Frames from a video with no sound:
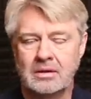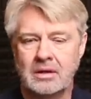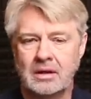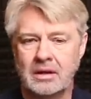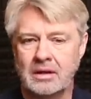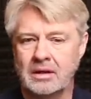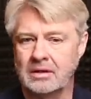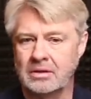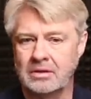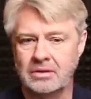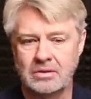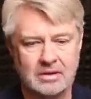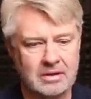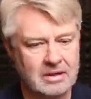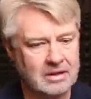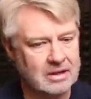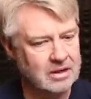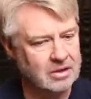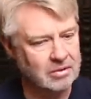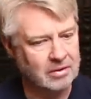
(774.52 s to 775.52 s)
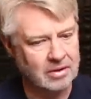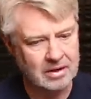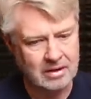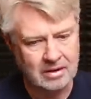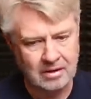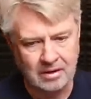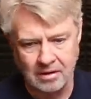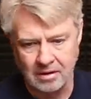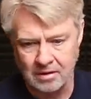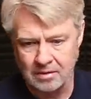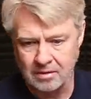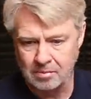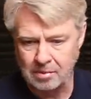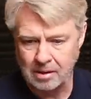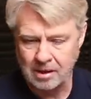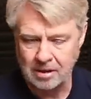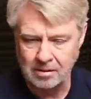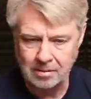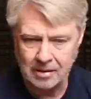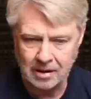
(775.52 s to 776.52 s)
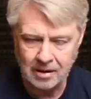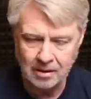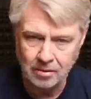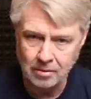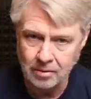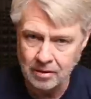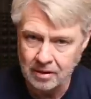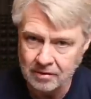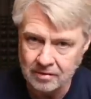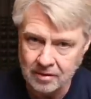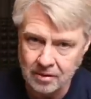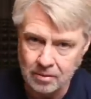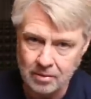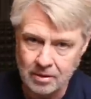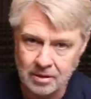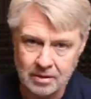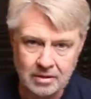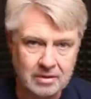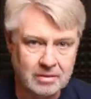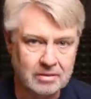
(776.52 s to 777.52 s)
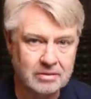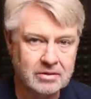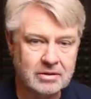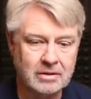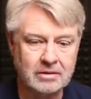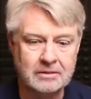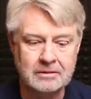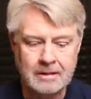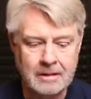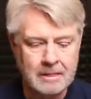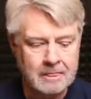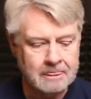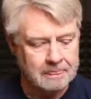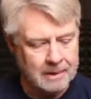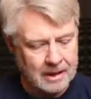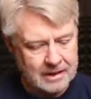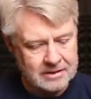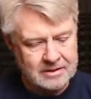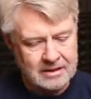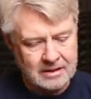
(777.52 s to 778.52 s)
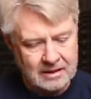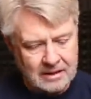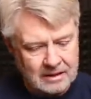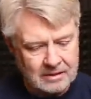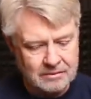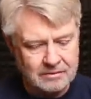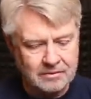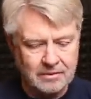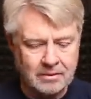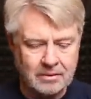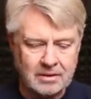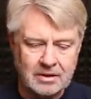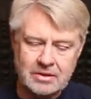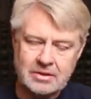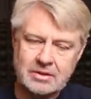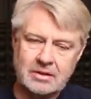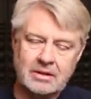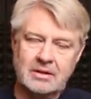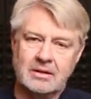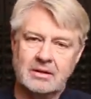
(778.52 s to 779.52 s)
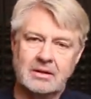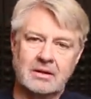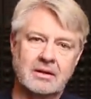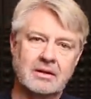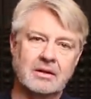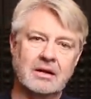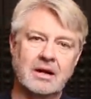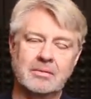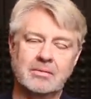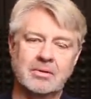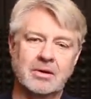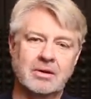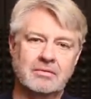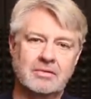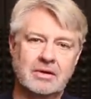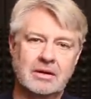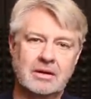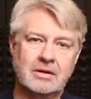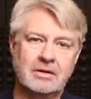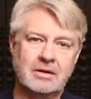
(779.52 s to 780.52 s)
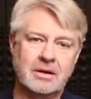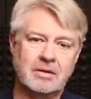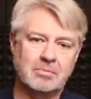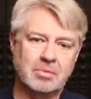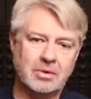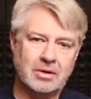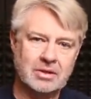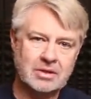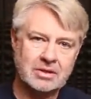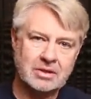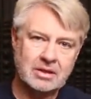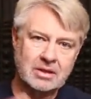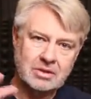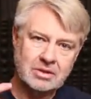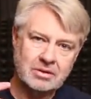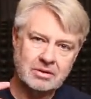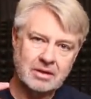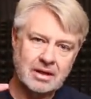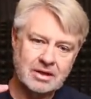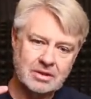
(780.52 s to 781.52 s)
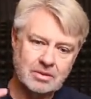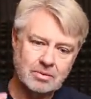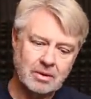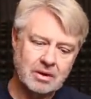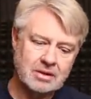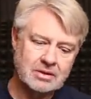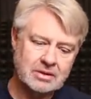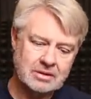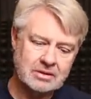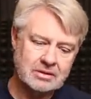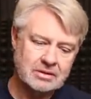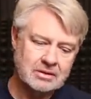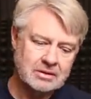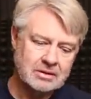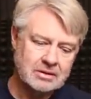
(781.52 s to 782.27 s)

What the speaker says: using any credit card or PayPal or whatever you want to do. So that's it for this little upgrade video. I appreciate you guys watching.